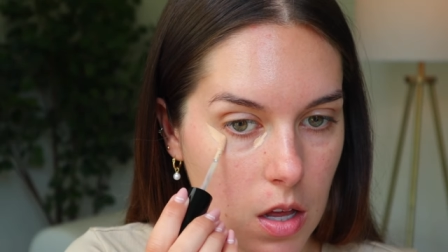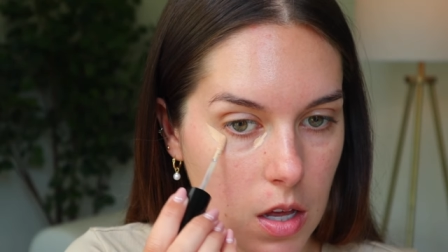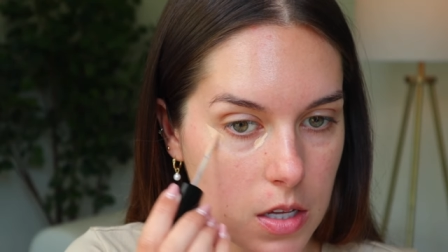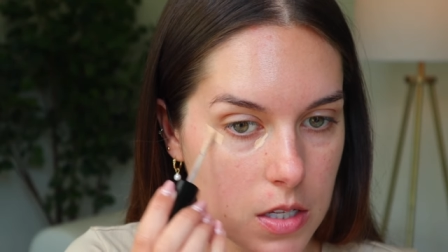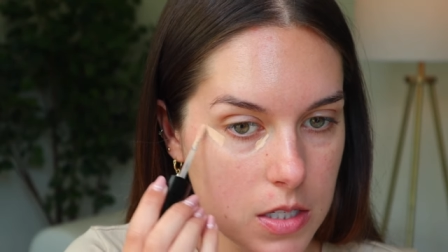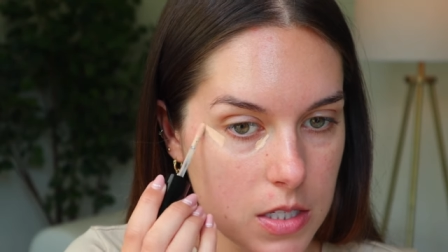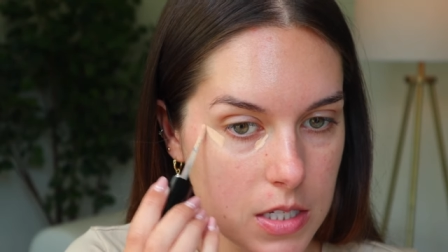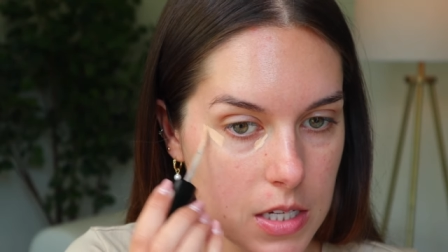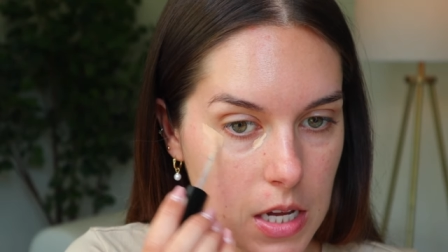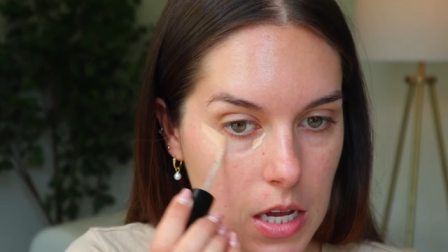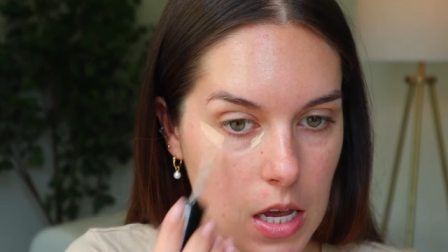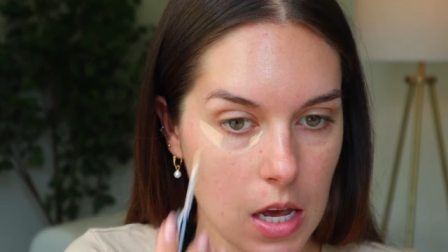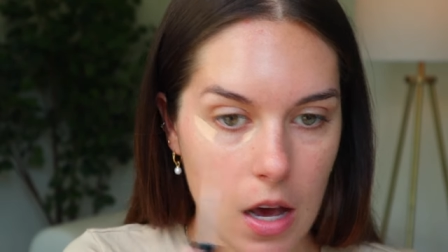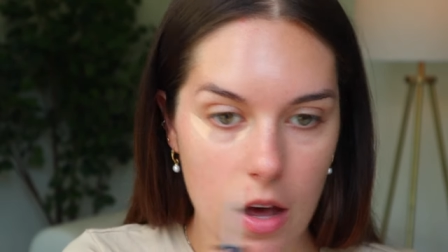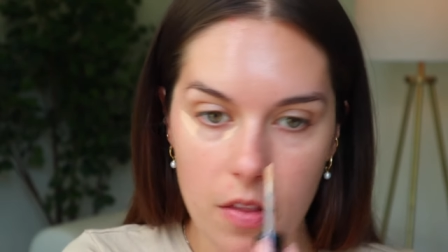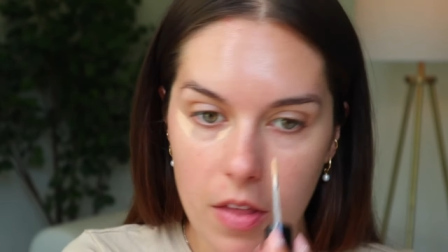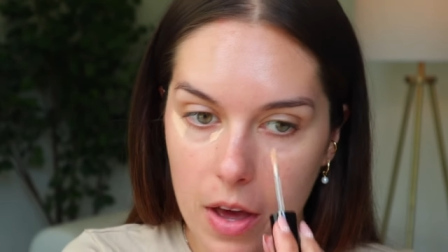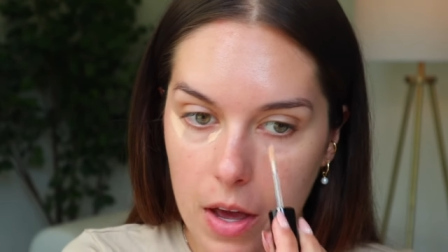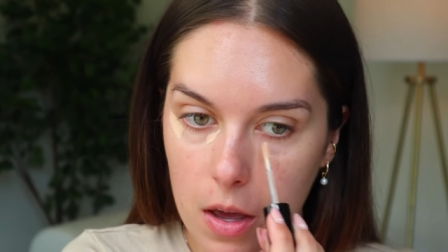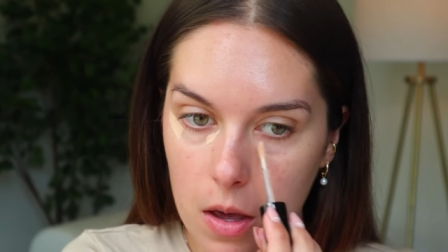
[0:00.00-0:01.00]
and see how
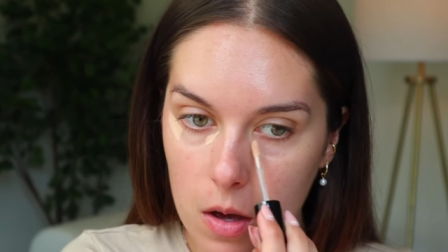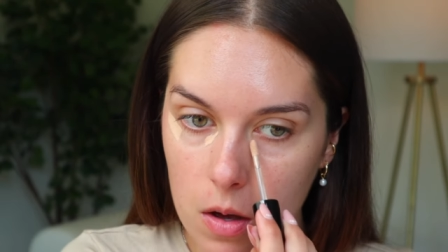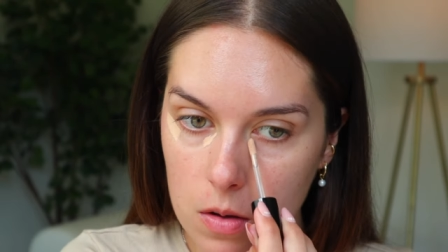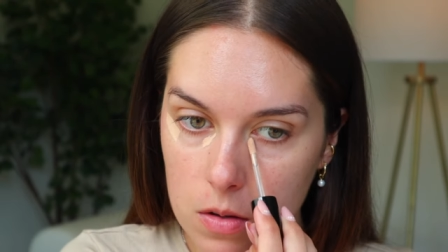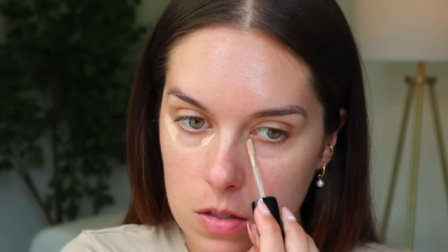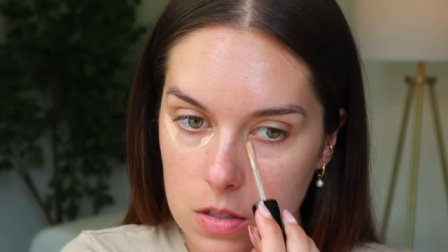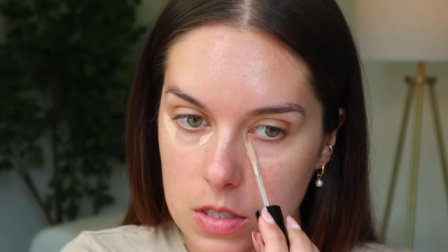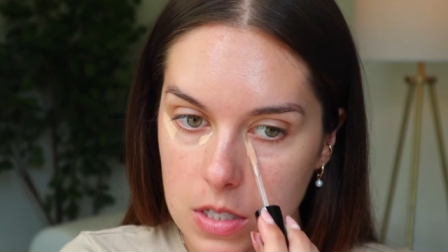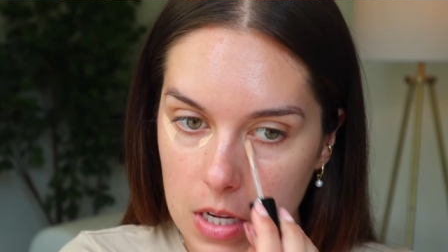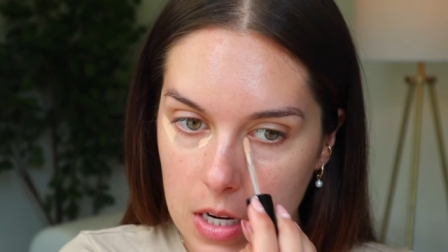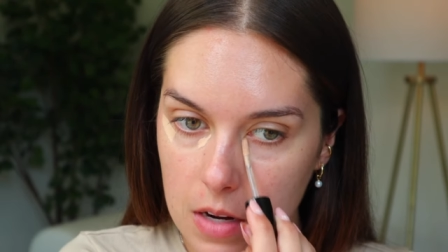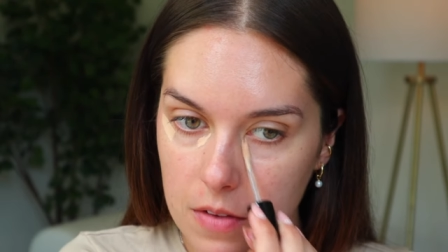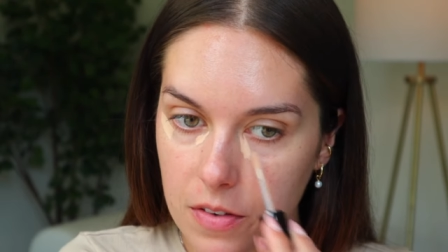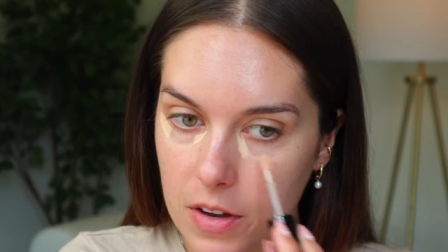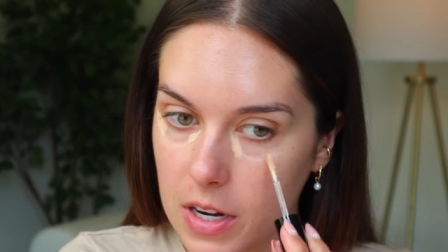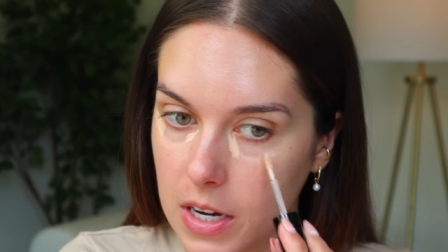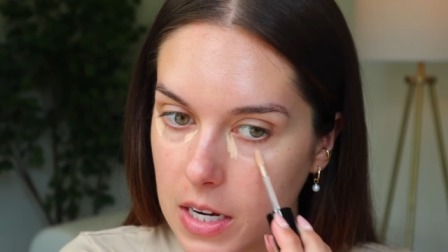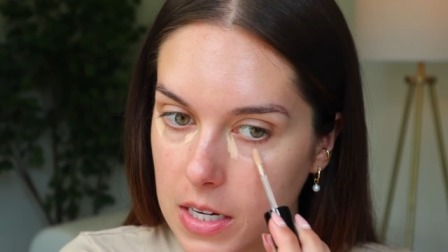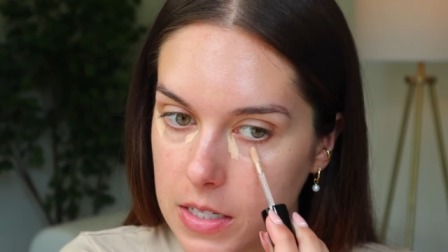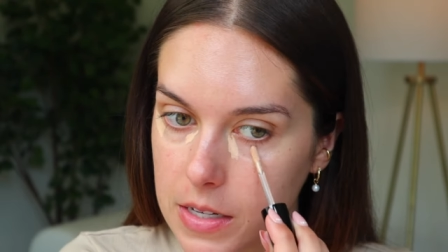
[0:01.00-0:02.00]
that goes. And if I
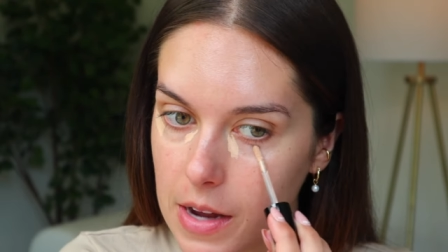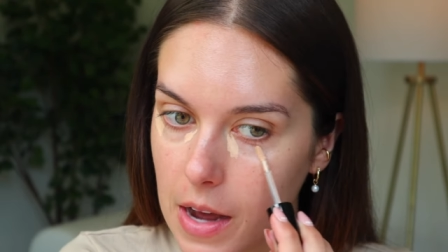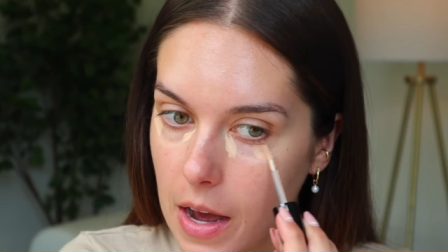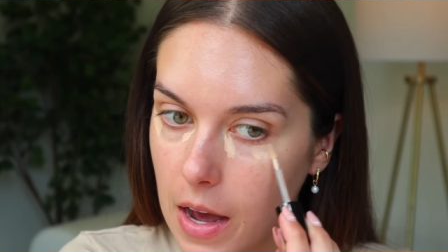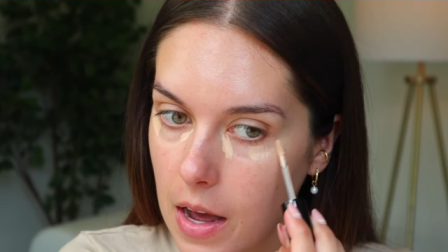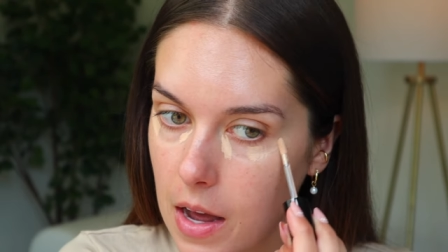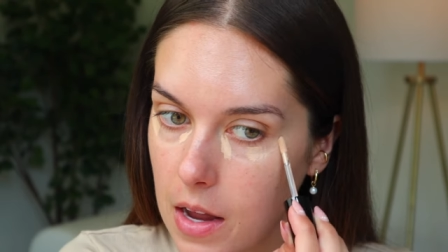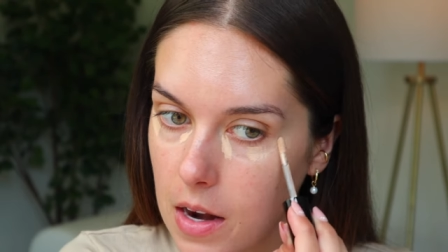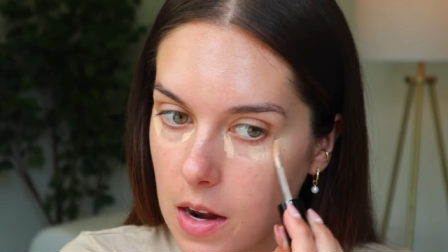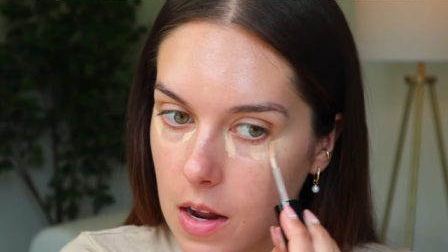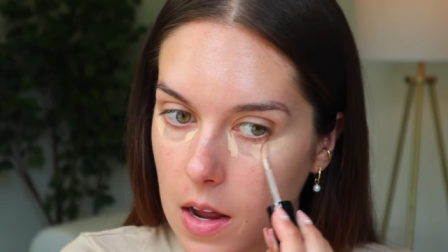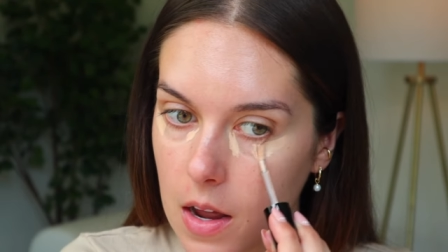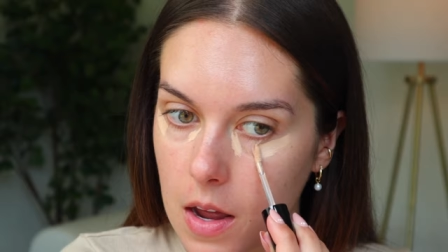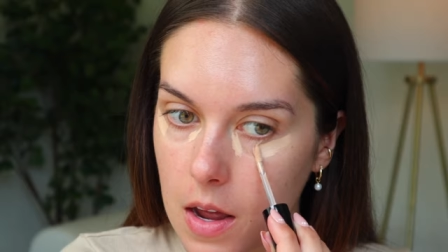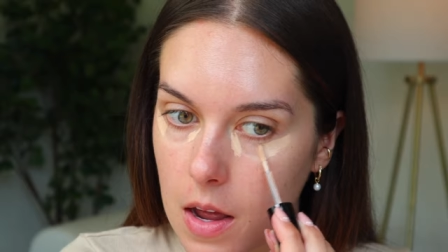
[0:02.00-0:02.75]
need to add